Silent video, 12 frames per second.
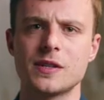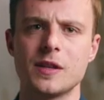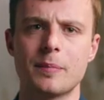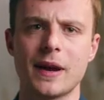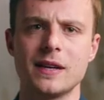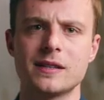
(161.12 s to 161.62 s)
see the
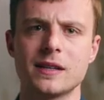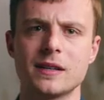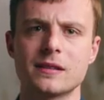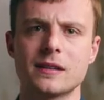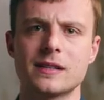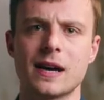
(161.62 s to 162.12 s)

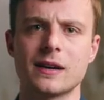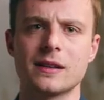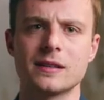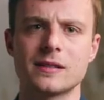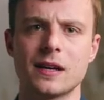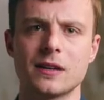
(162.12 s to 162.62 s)
paintings that are down in
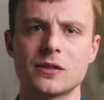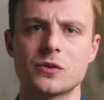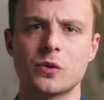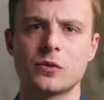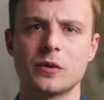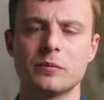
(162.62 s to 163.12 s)
the cellar
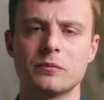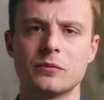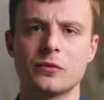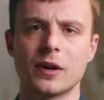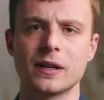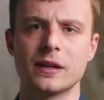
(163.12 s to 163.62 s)
storeroom
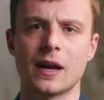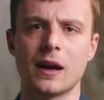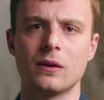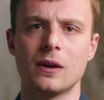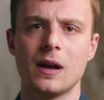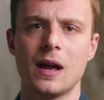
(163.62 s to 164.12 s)
right
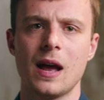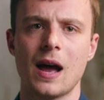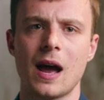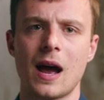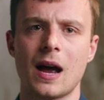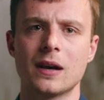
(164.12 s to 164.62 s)
now.
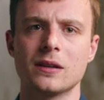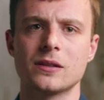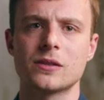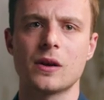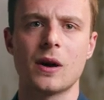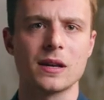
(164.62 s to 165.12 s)
And
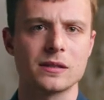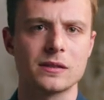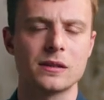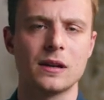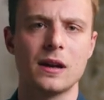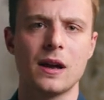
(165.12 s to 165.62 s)
so
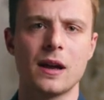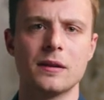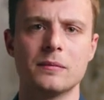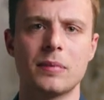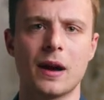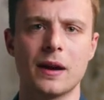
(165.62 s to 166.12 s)
Asle
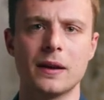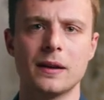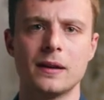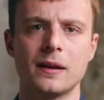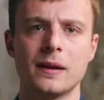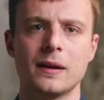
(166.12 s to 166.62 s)
and
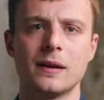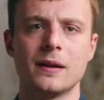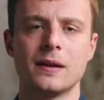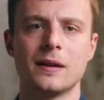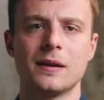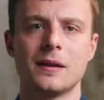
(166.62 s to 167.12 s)
Beyer,
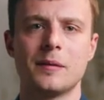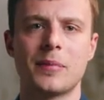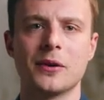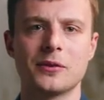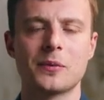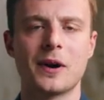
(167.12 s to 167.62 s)

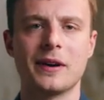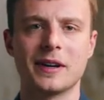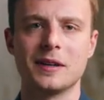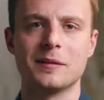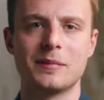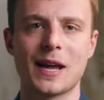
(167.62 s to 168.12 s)
both
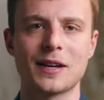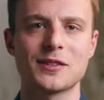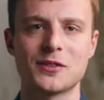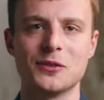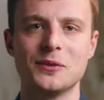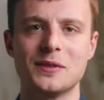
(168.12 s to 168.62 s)
wearing a black
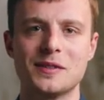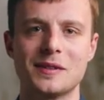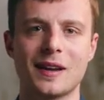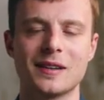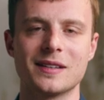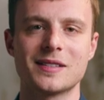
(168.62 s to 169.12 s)
suit
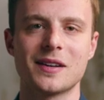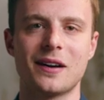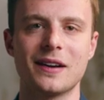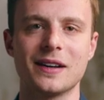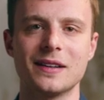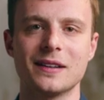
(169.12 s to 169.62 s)
and
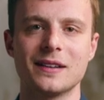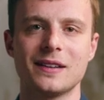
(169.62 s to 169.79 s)
tie,